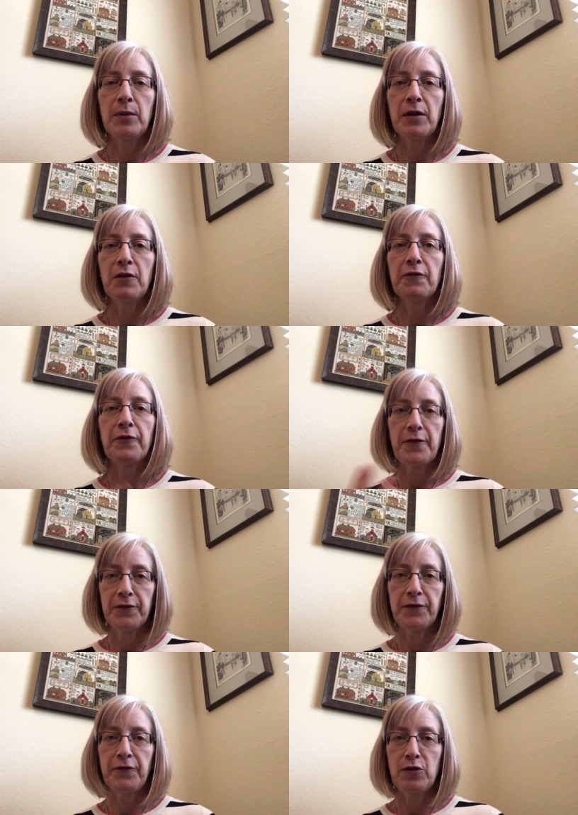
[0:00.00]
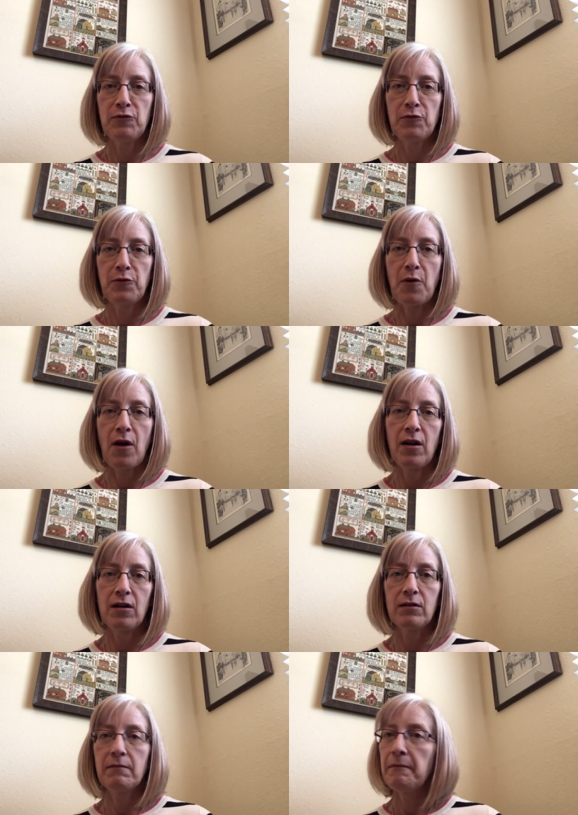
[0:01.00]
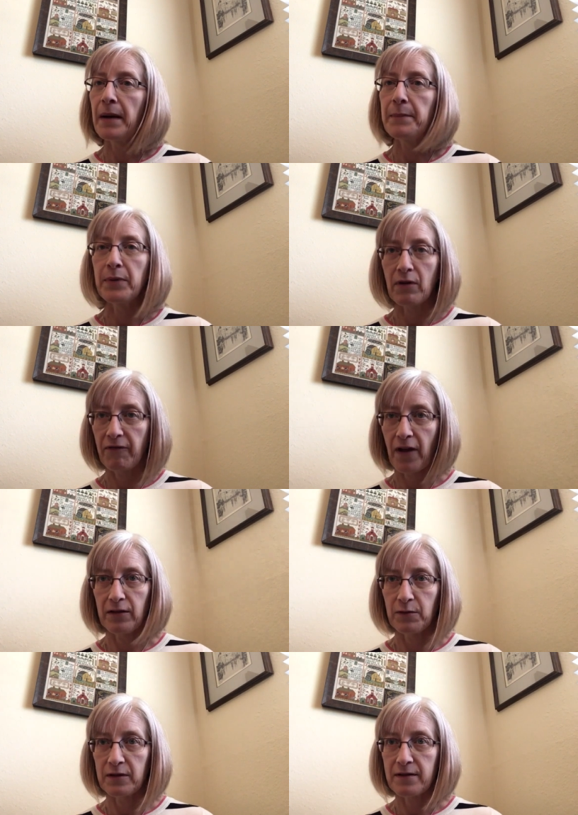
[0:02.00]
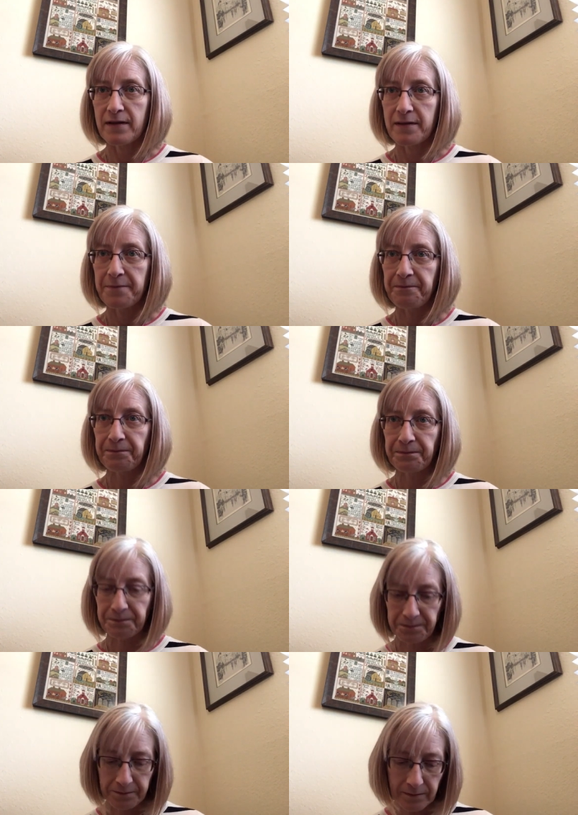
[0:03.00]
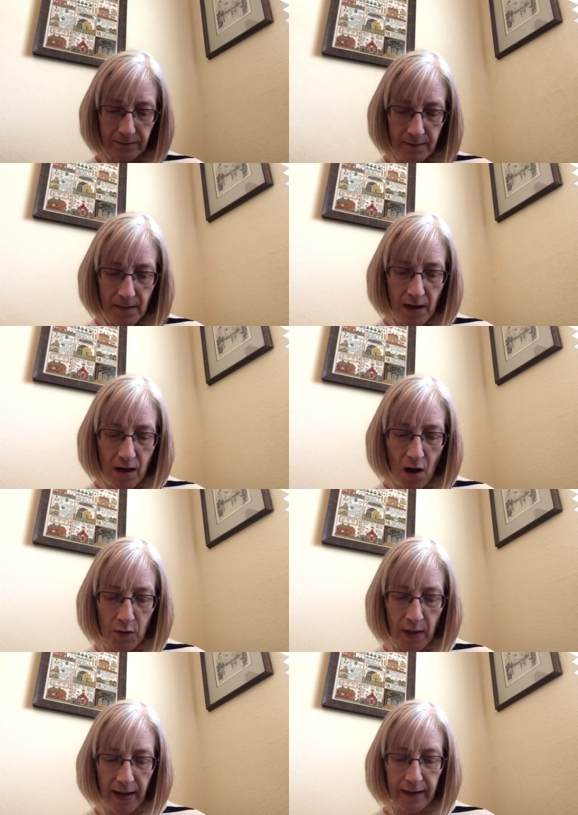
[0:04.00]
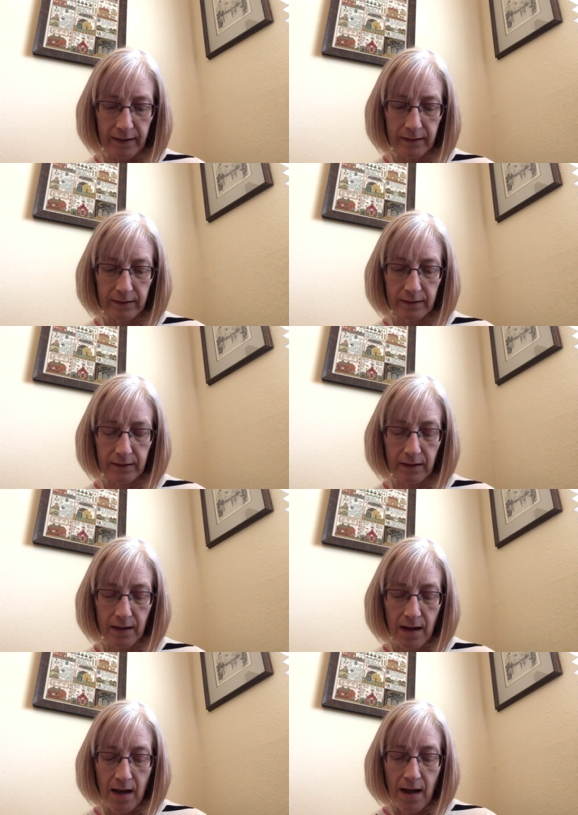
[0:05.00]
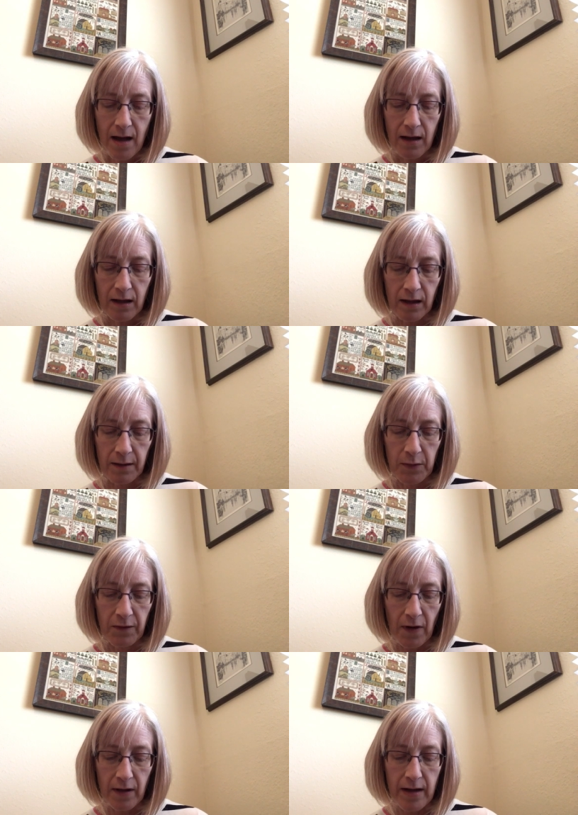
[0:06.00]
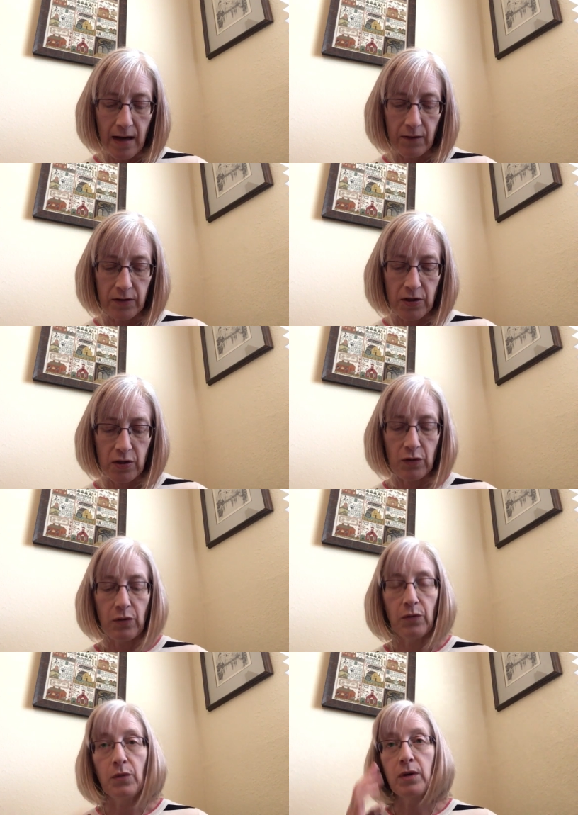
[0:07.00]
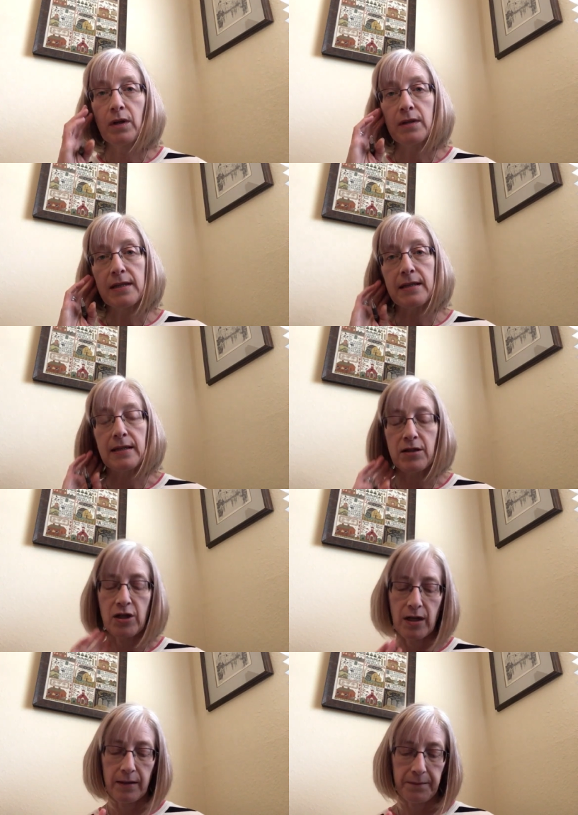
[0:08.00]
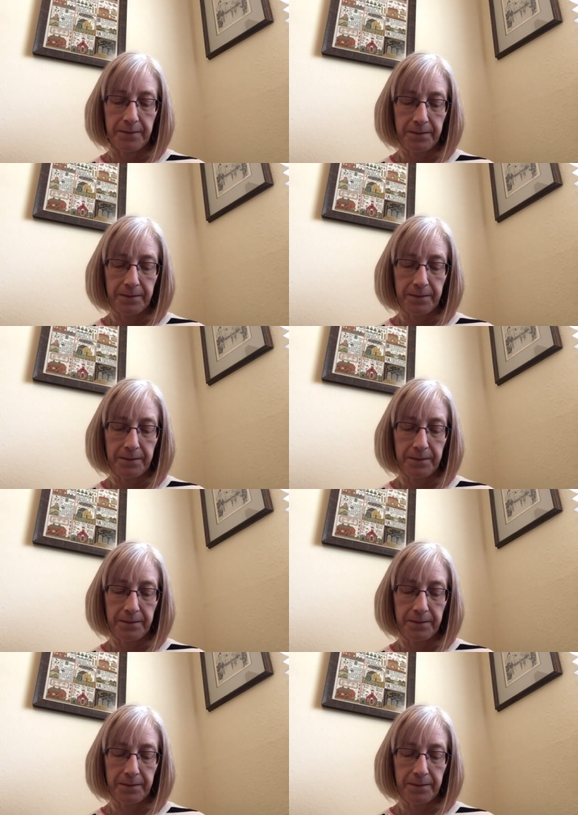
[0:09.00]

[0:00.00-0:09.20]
below for those of you who are my book followers. Okay. Gonna move on now to stitching.